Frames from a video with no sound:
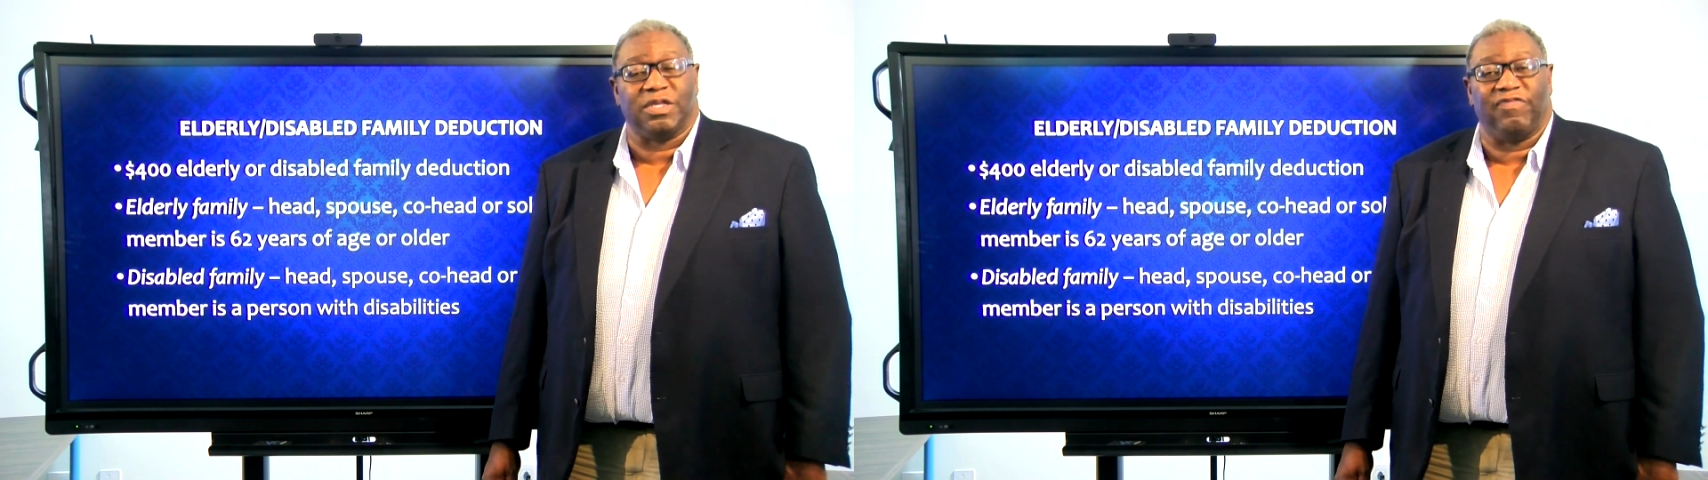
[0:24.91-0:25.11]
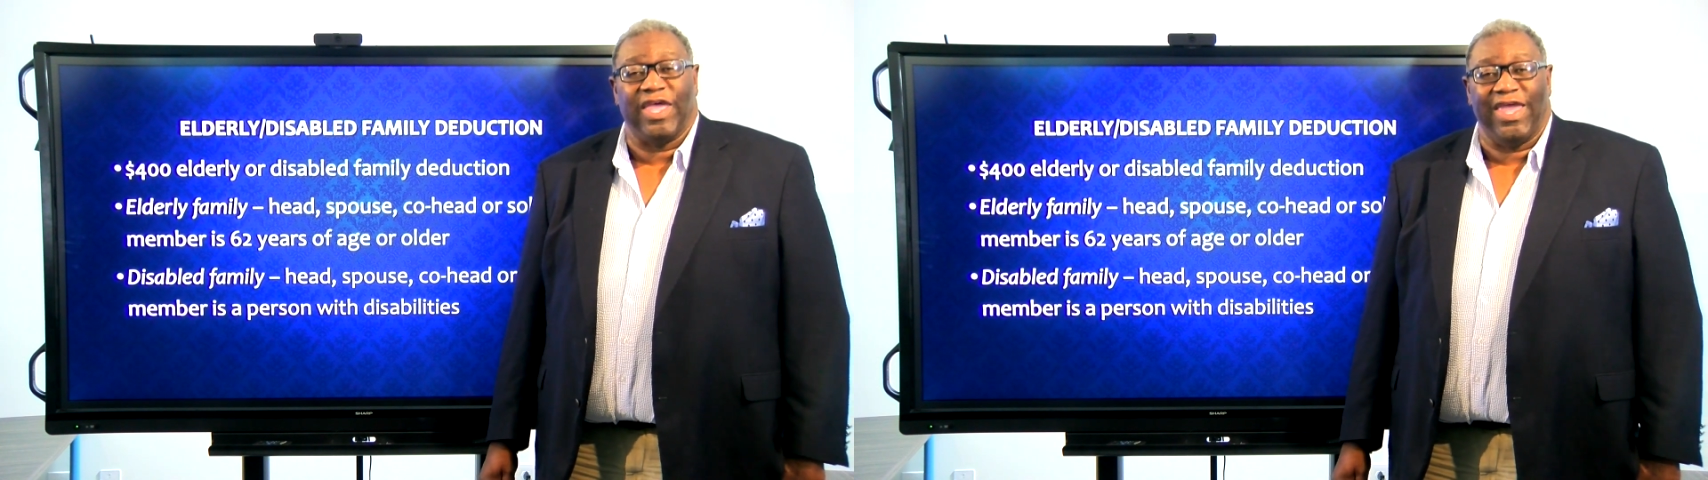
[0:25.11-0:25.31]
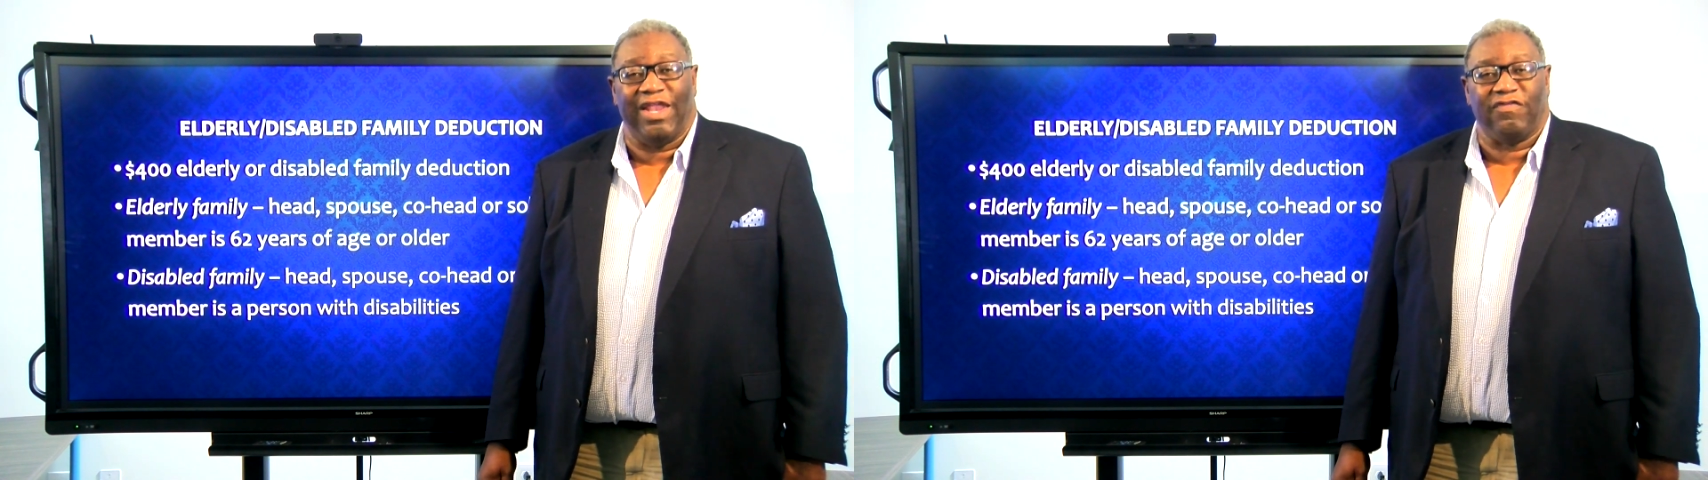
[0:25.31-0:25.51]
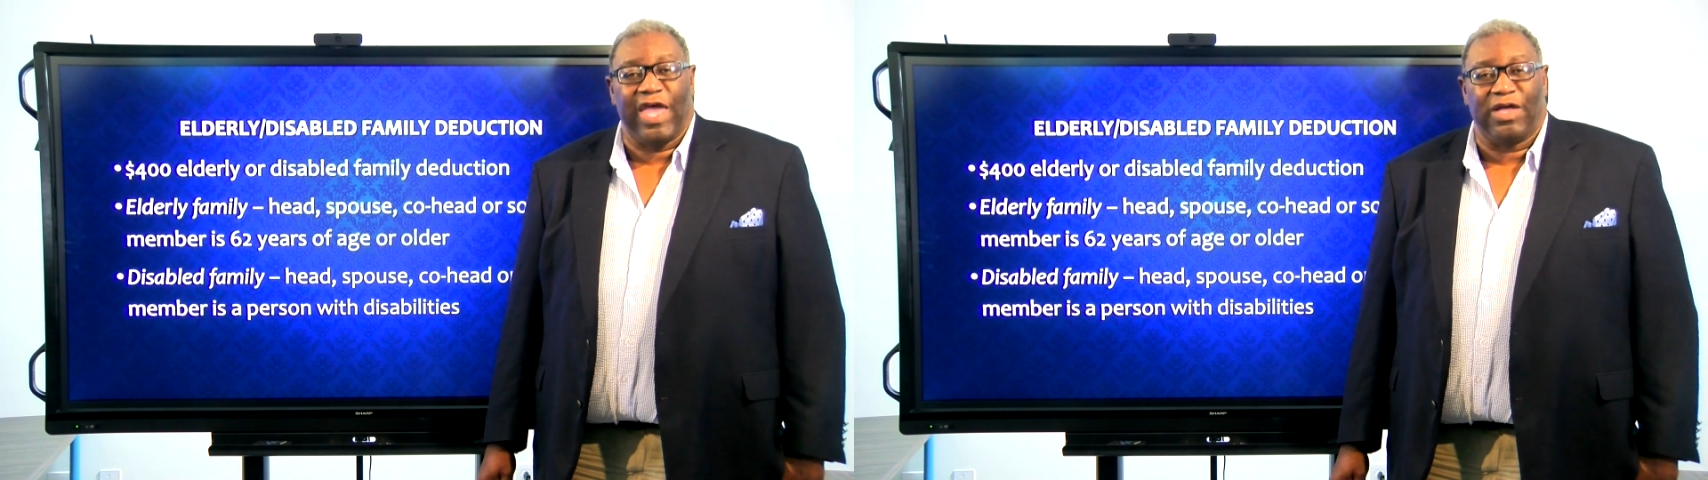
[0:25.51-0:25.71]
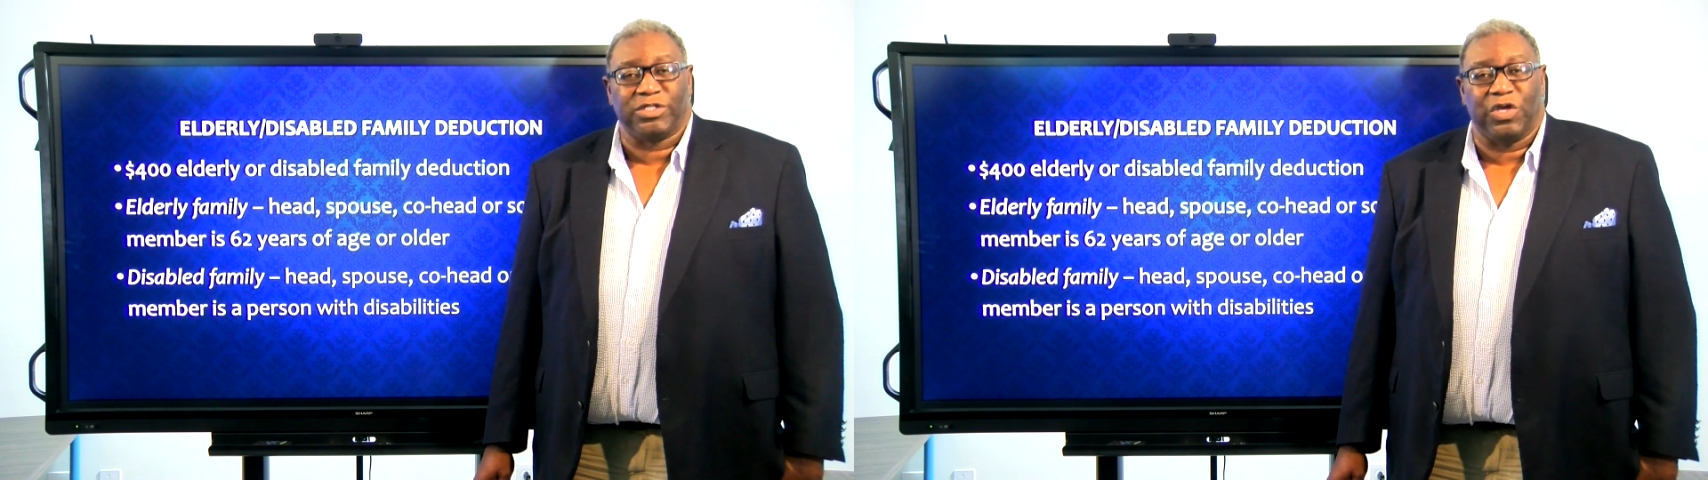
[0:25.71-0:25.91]
of the head of
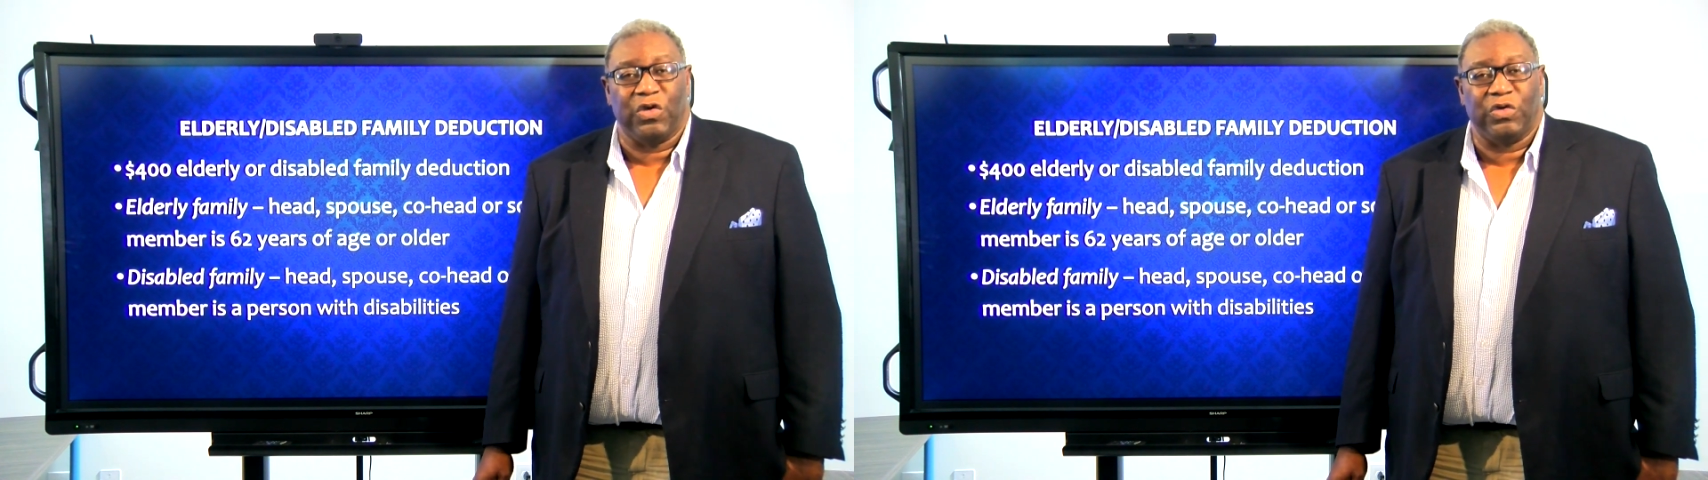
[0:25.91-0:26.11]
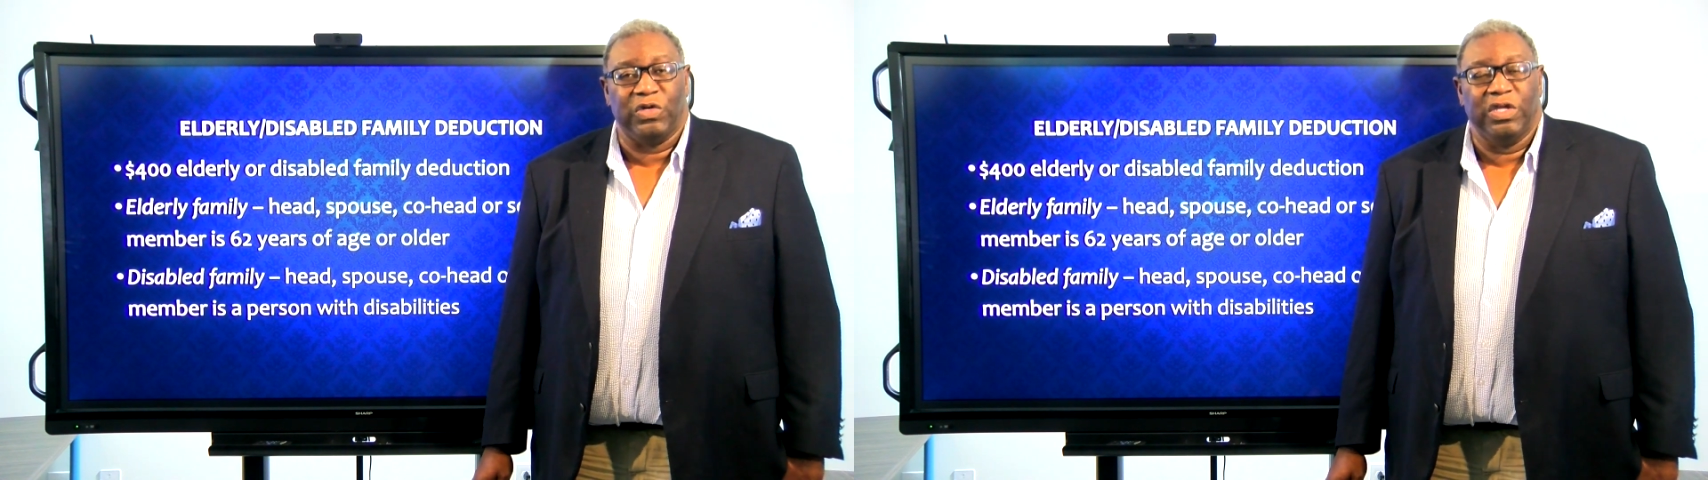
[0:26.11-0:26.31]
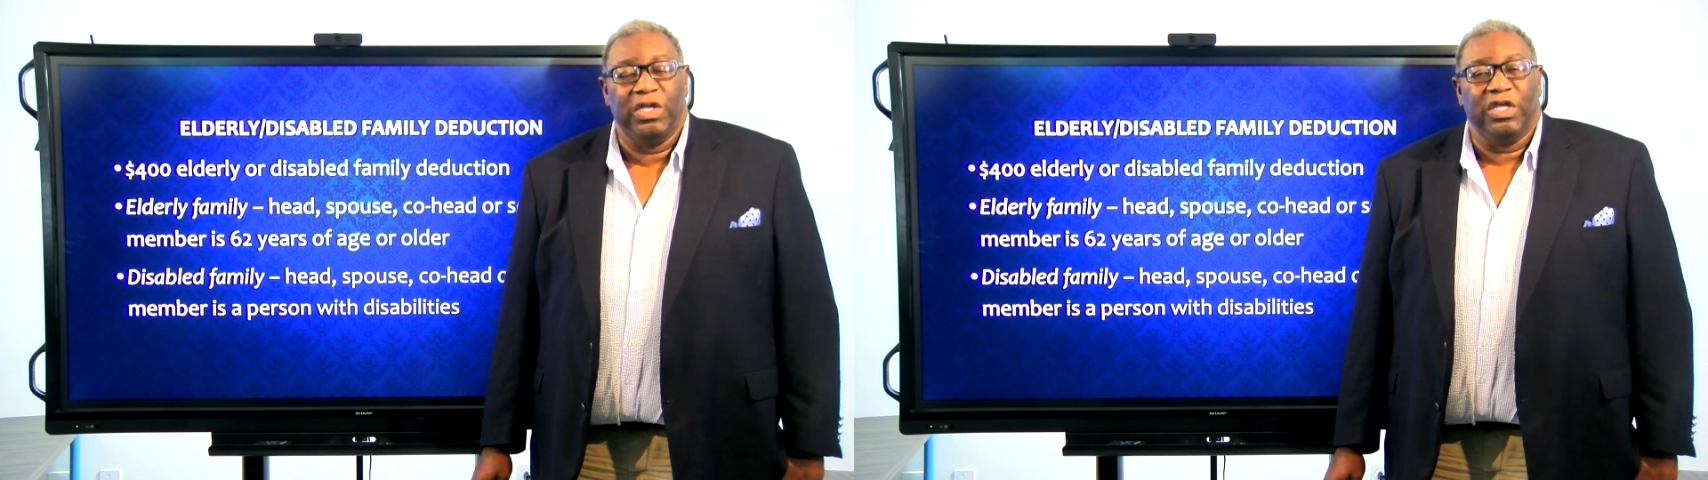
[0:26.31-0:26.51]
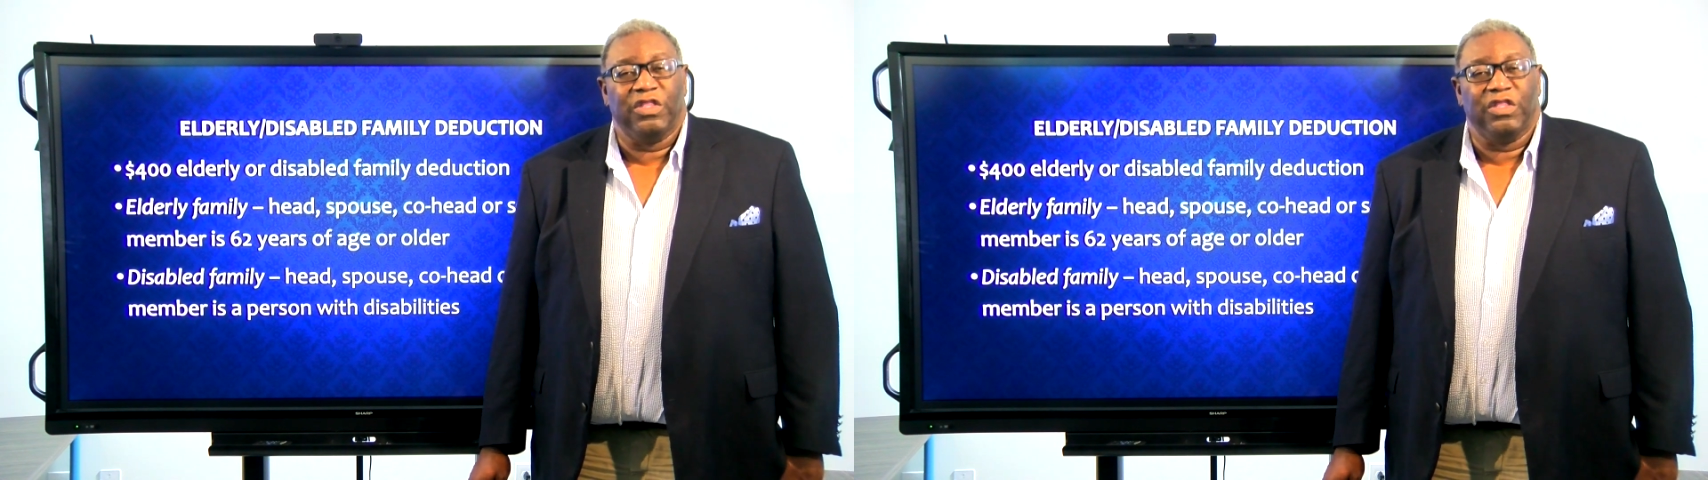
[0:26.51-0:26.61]
household,